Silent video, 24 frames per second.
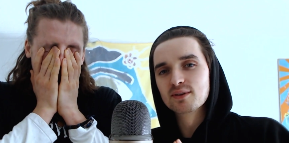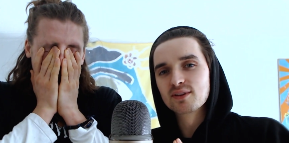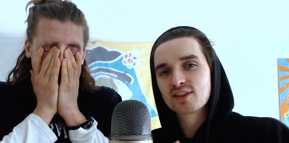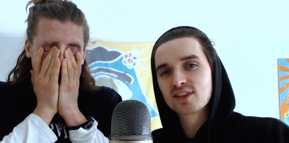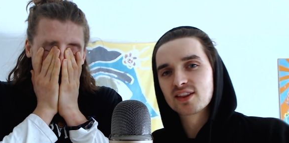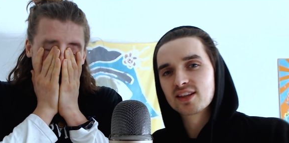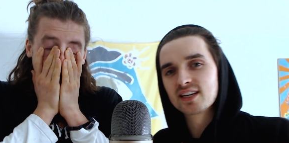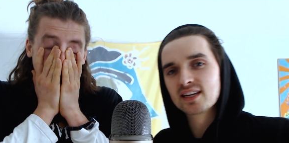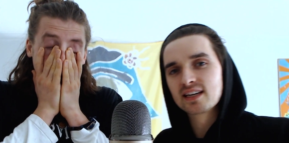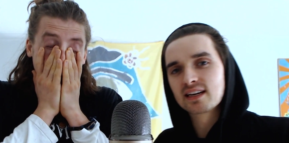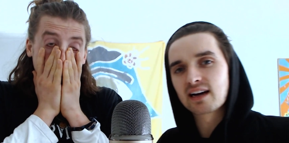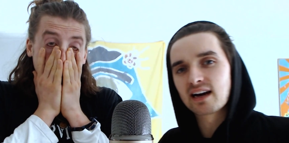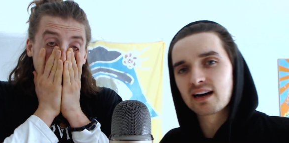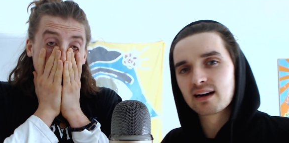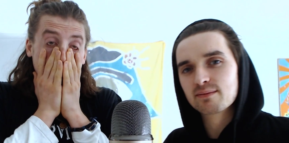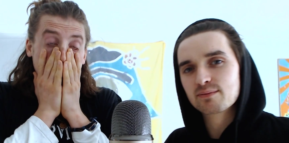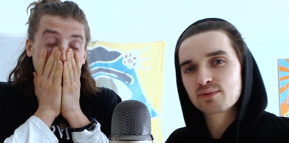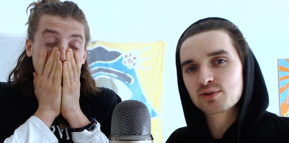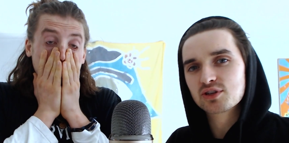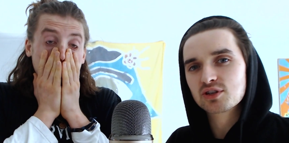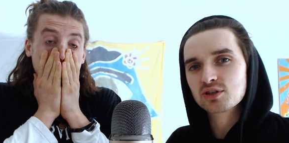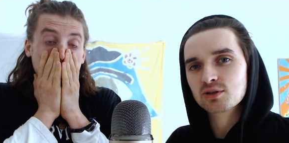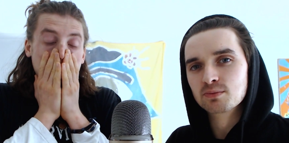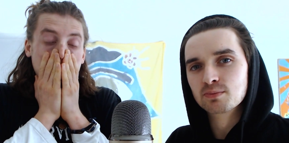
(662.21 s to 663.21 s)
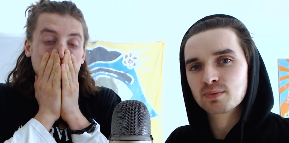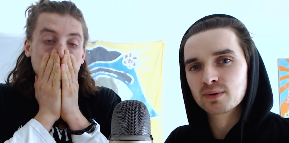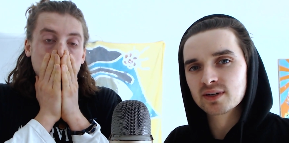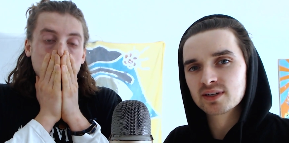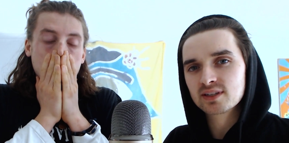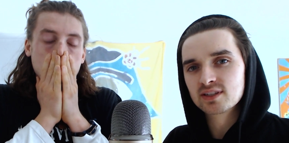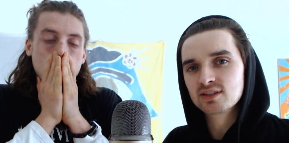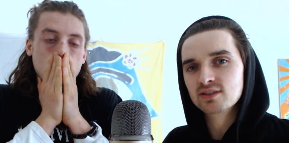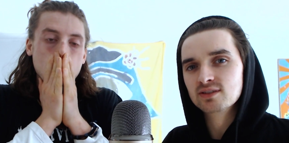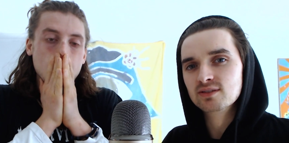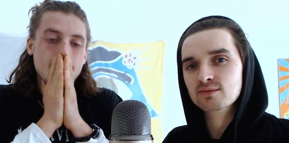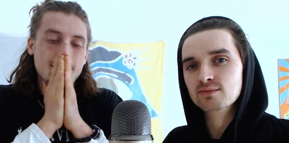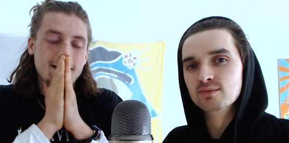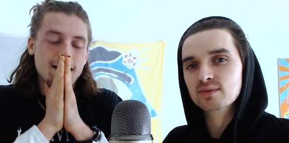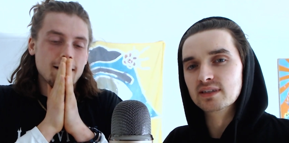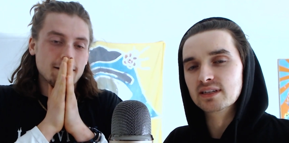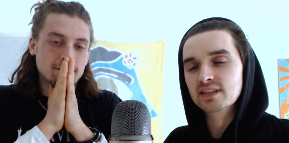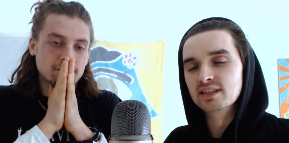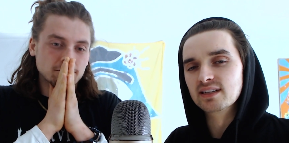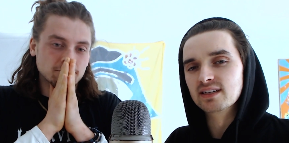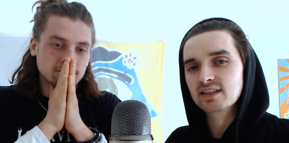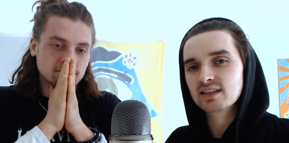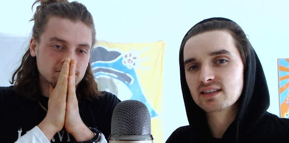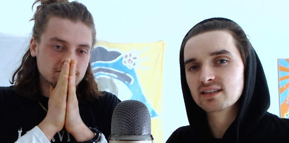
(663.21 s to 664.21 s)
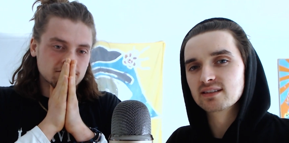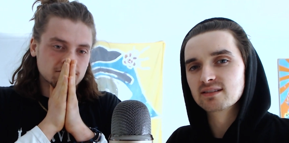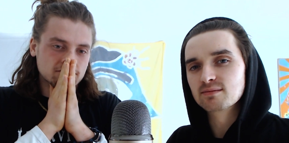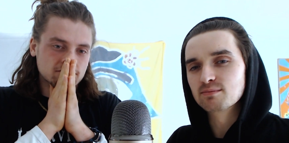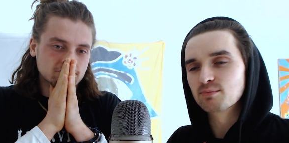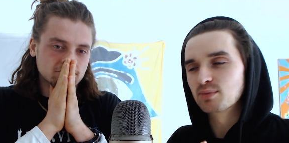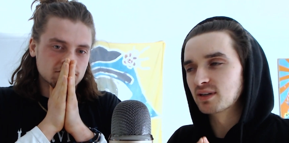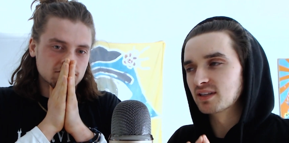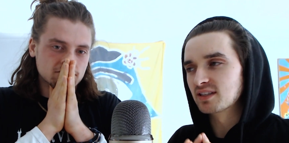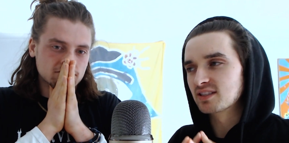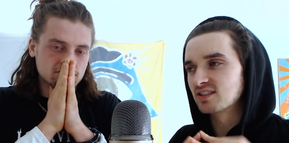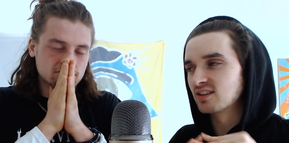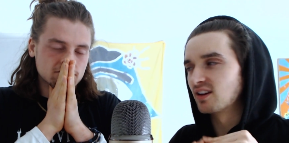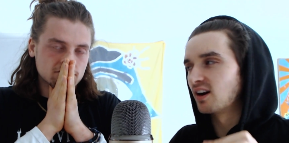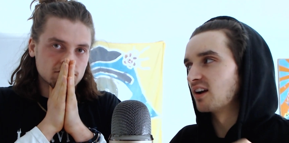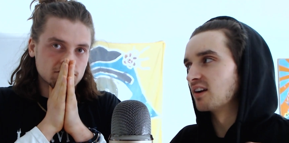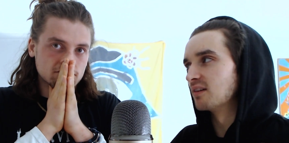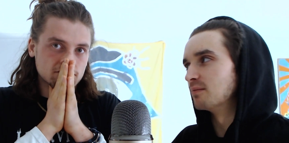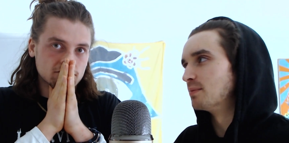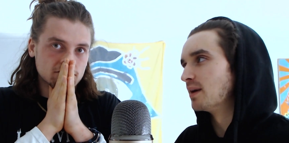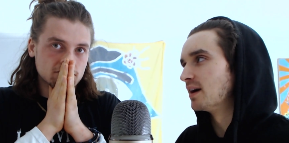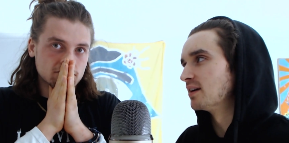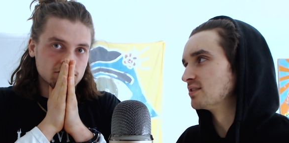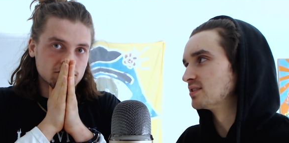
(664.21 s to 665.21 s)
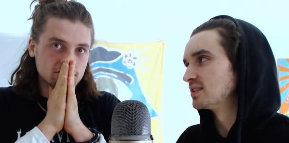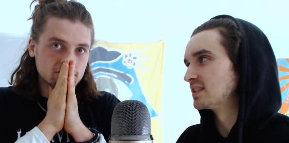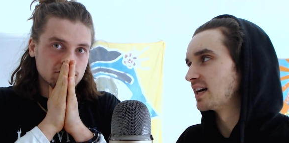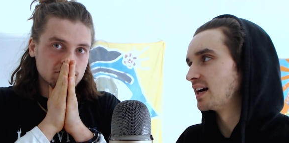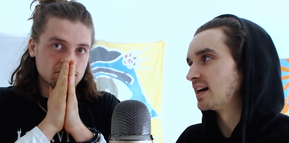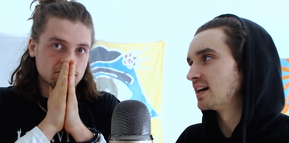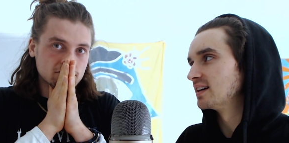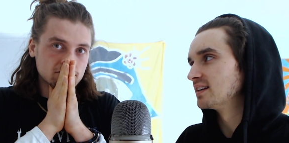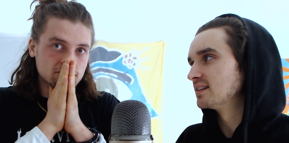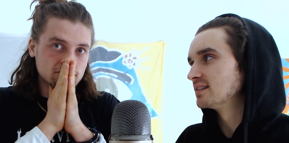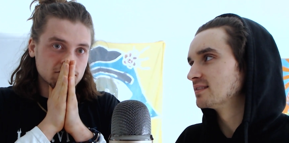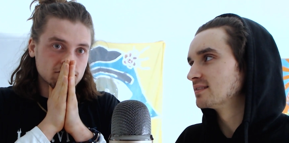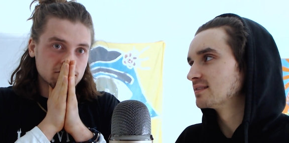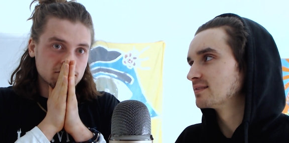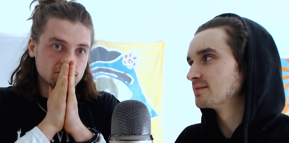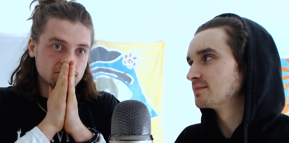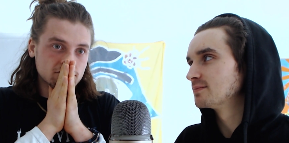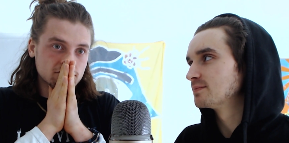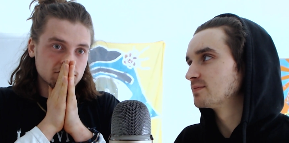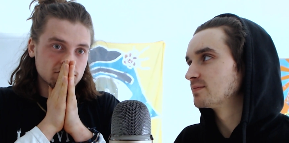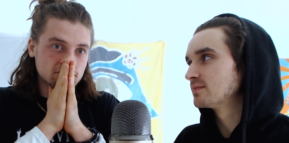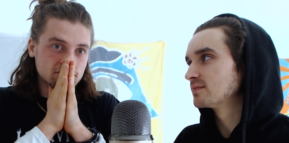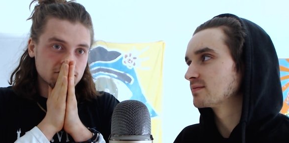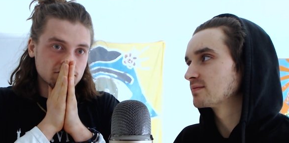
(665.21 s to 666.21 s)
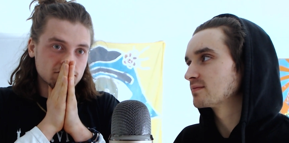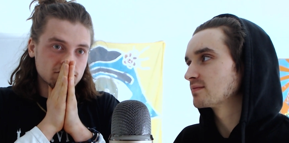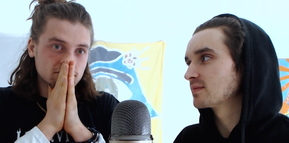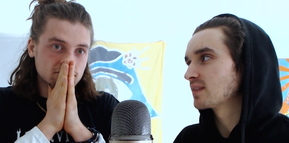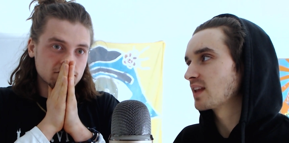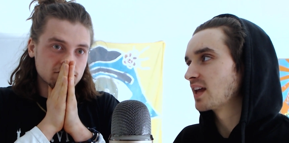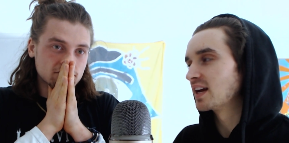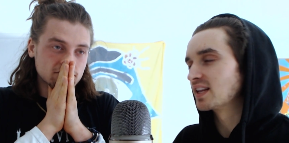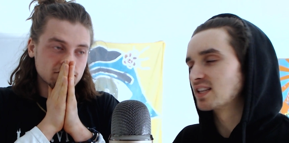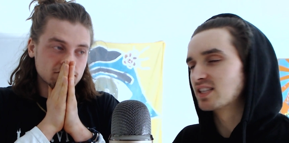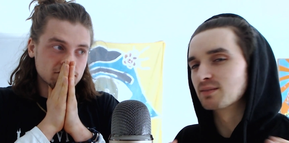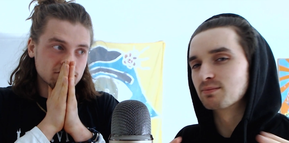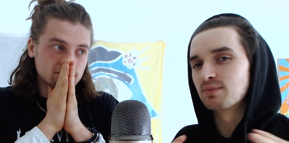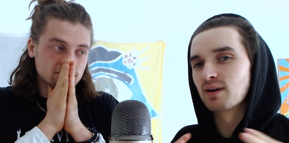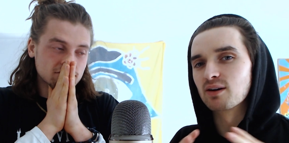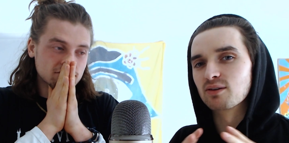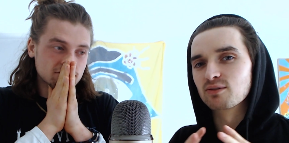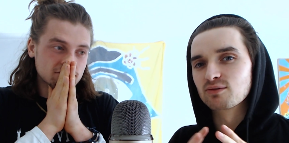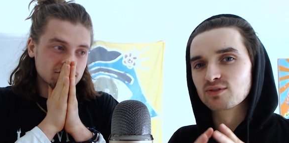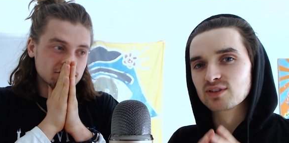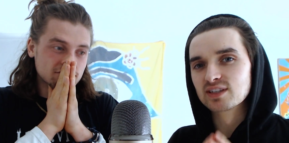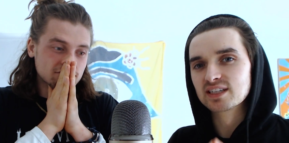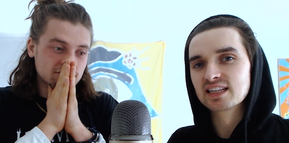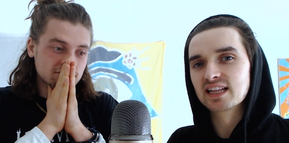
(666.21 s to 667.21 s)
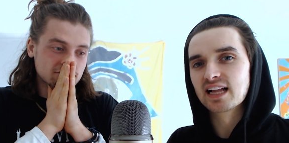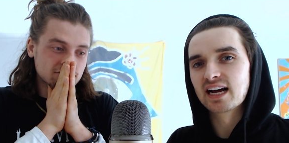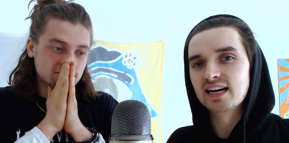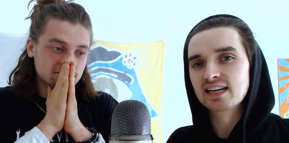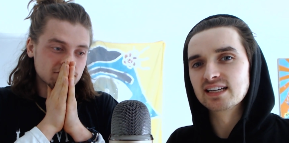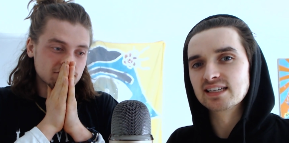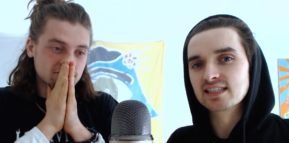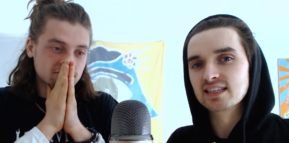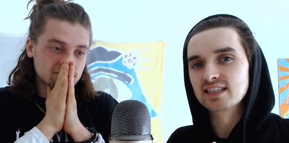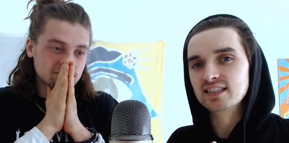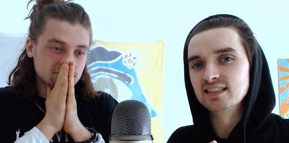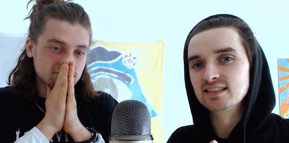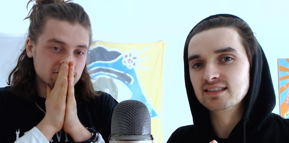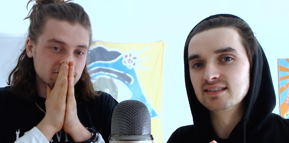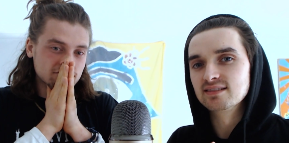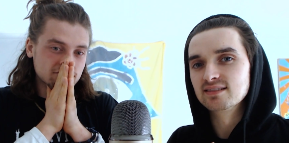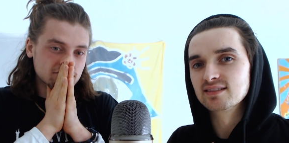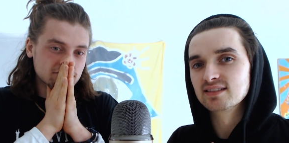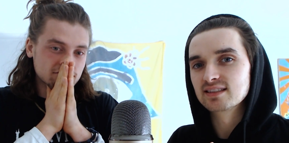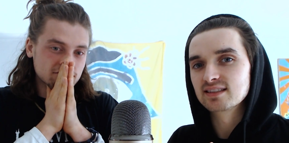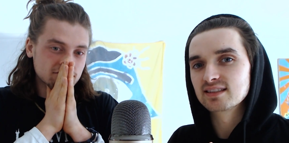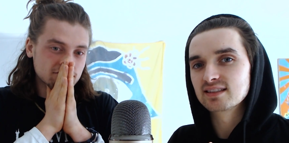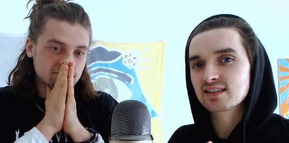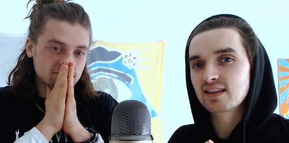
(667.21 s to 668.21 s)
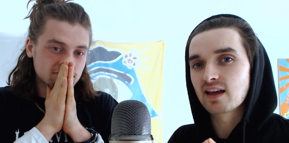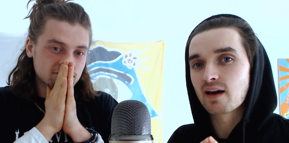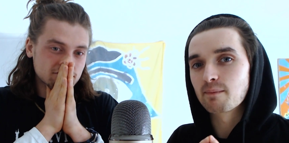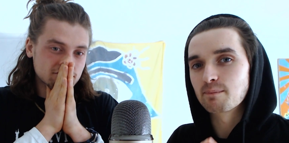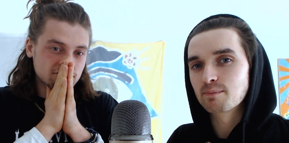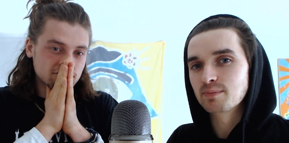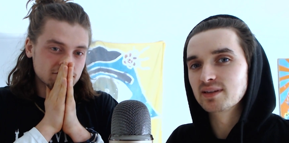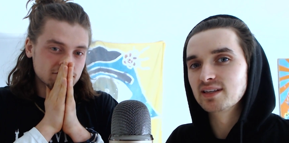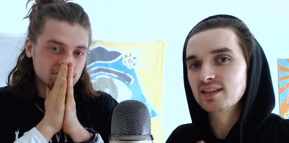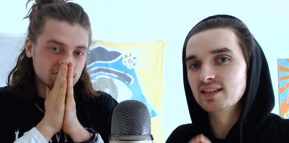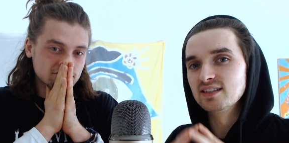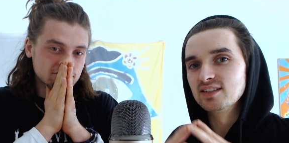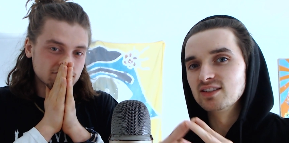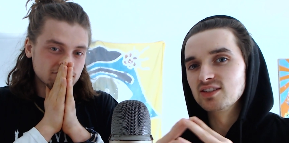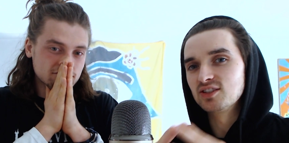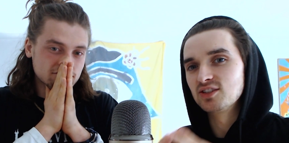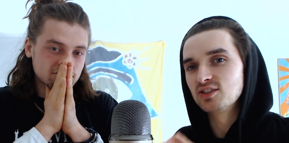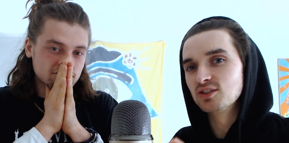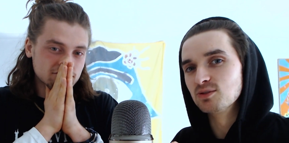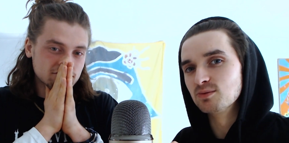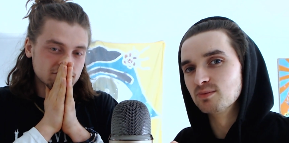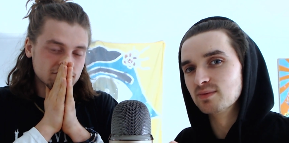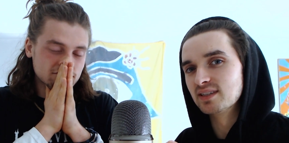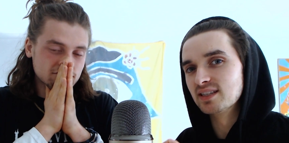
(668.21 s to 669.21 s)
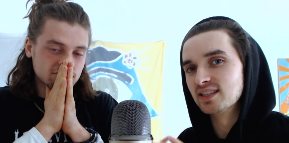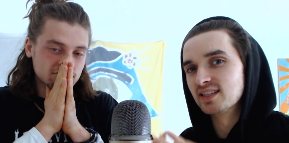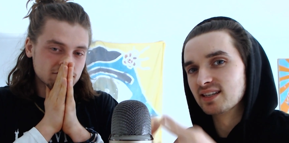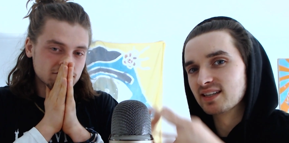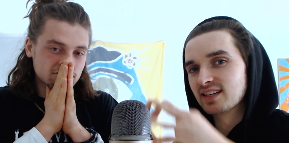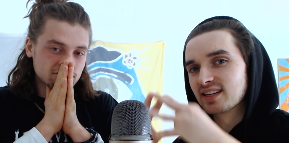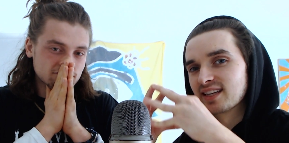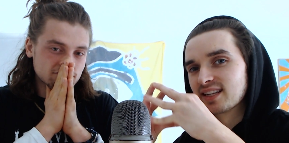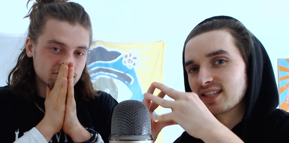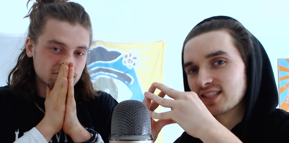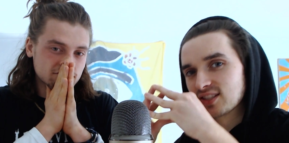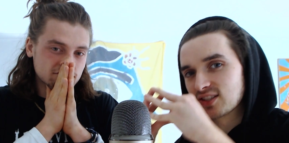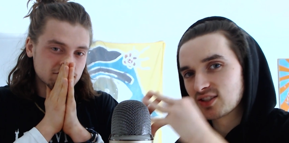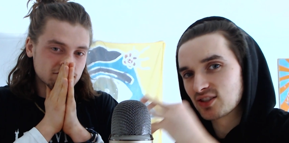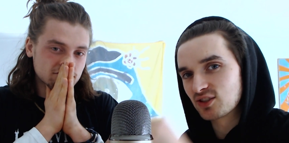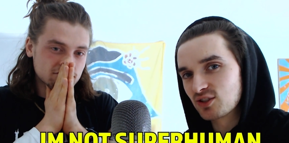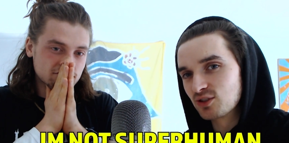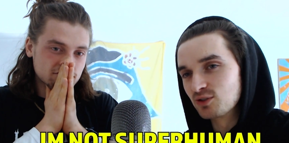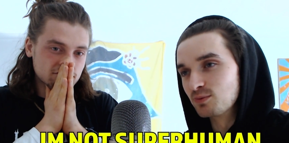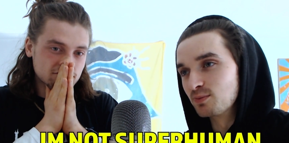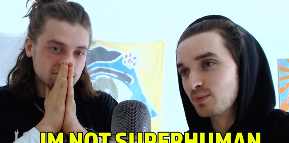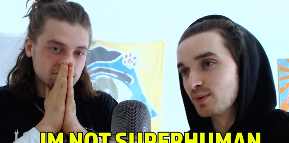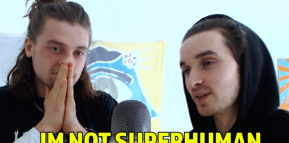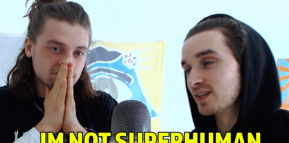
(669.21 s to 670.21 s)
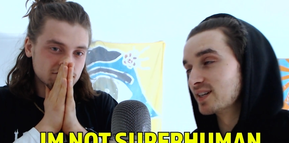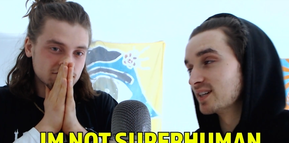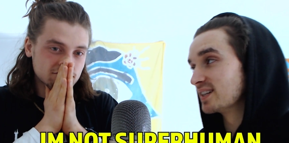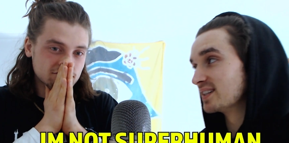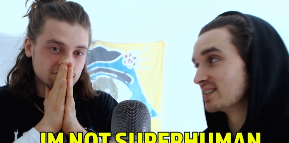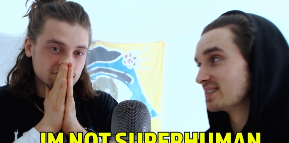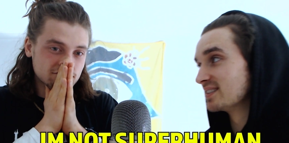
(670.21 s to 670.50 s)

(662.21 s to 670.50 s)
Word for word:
Speaker 1: think I'm superhuman, but it's not about that. It's about realizing that being human is super.